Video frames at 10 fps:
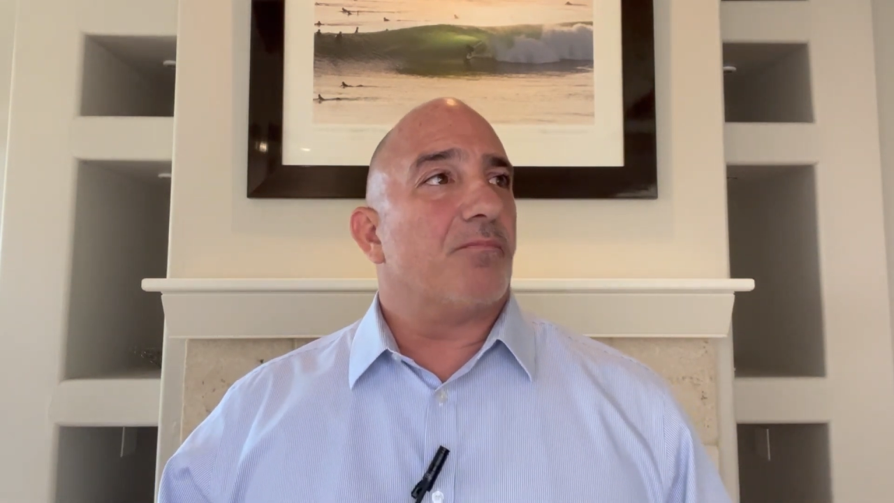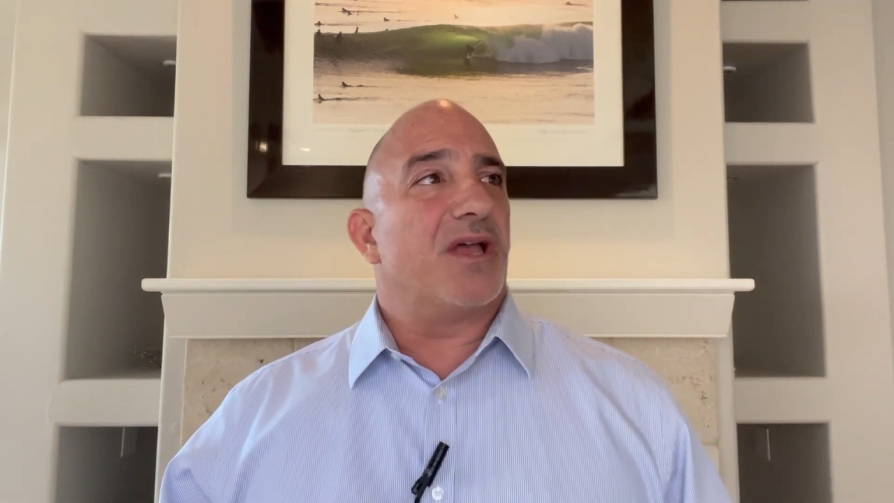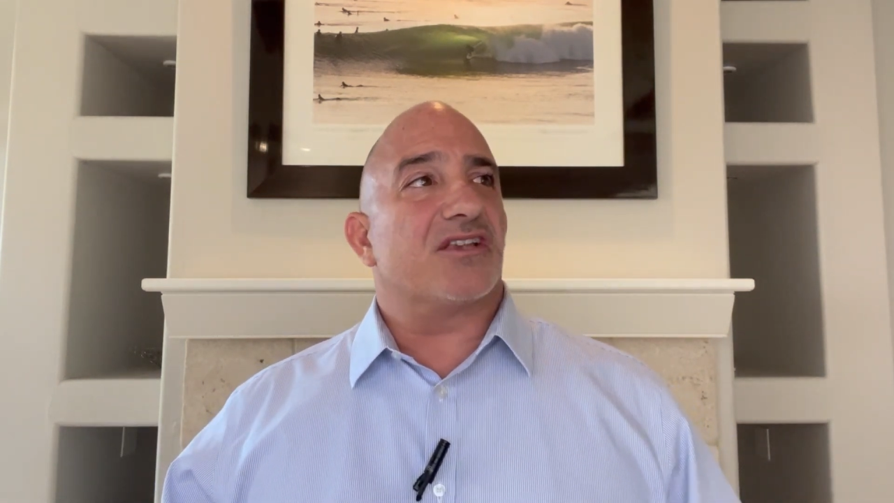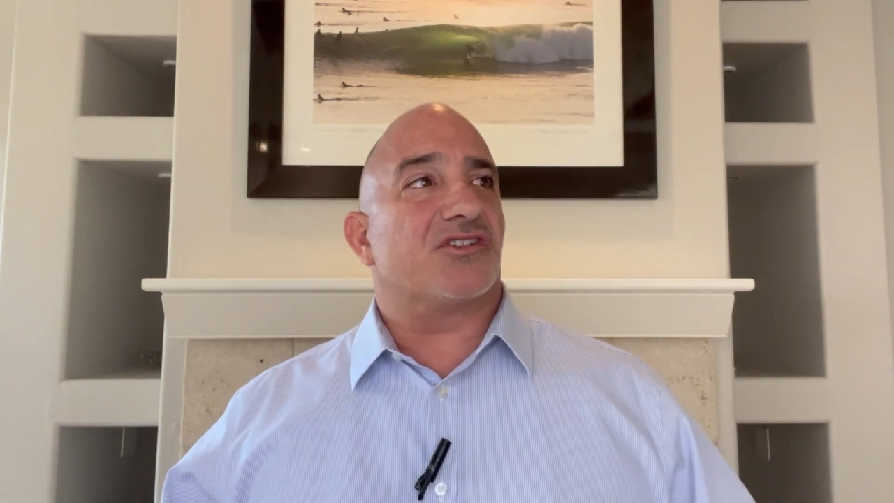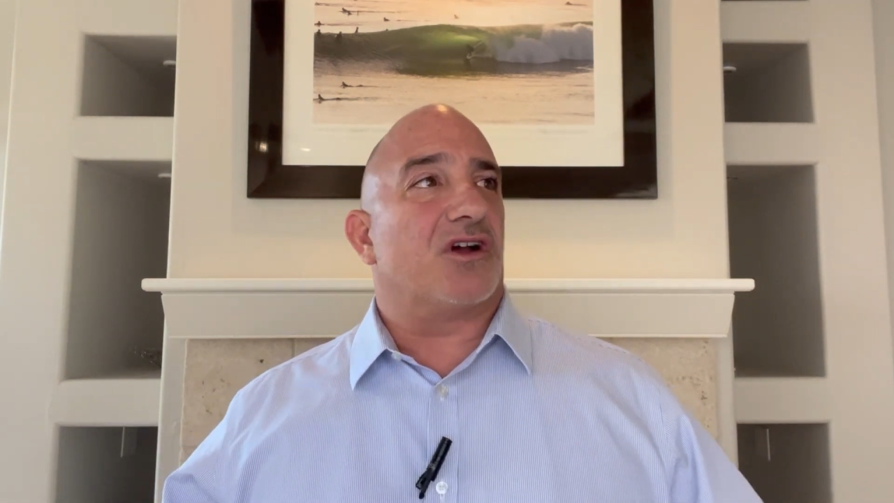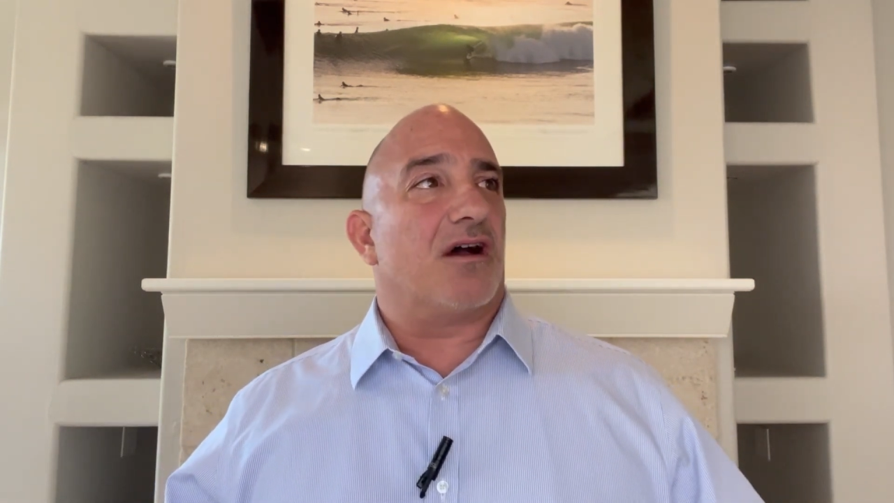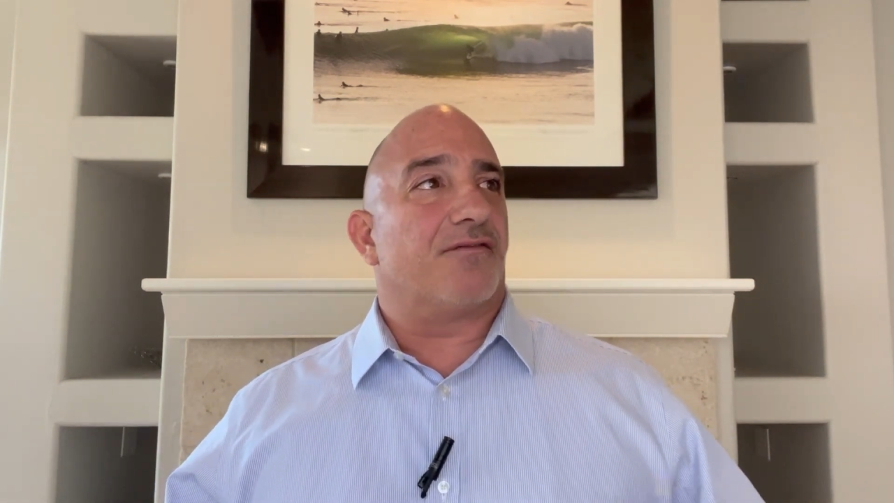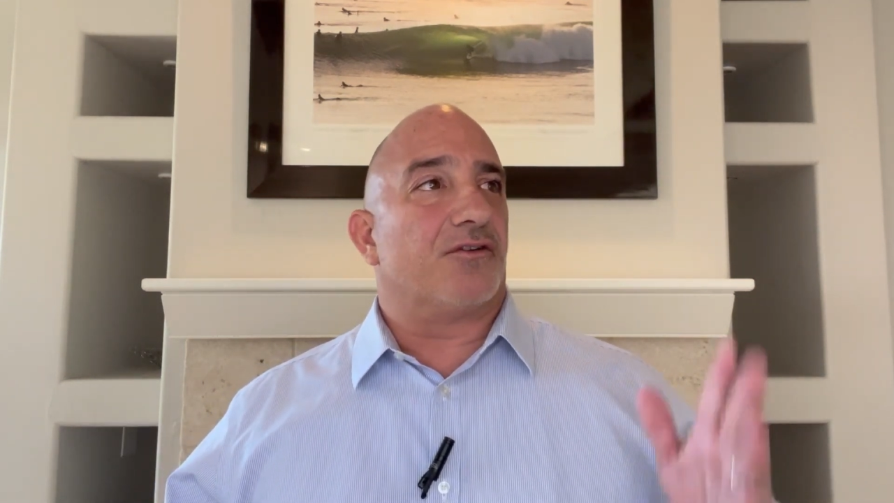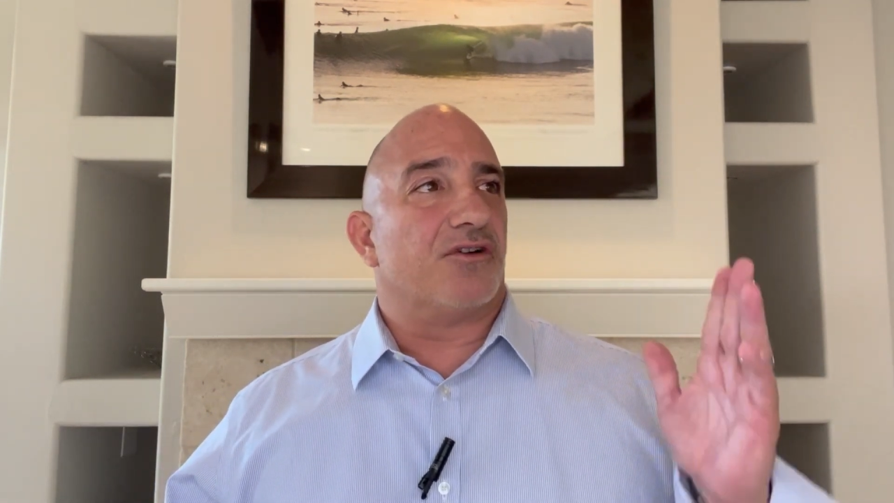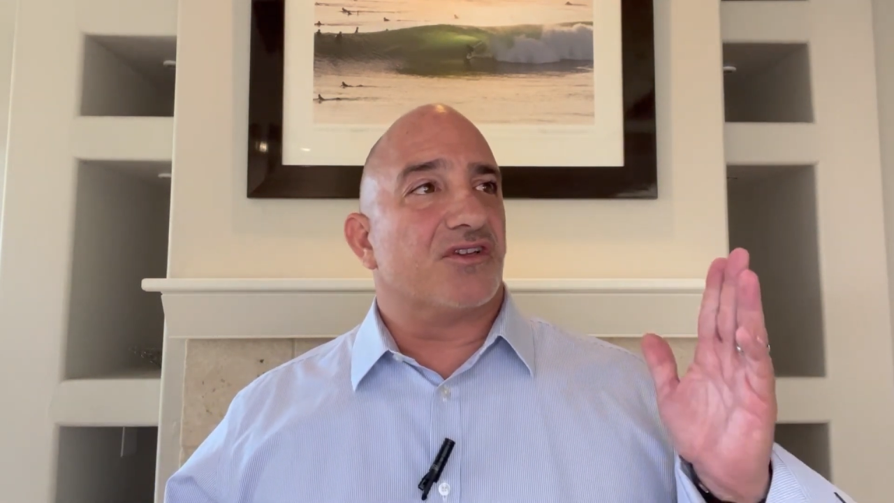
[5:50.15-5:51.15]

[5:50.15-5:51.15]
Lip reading: best offer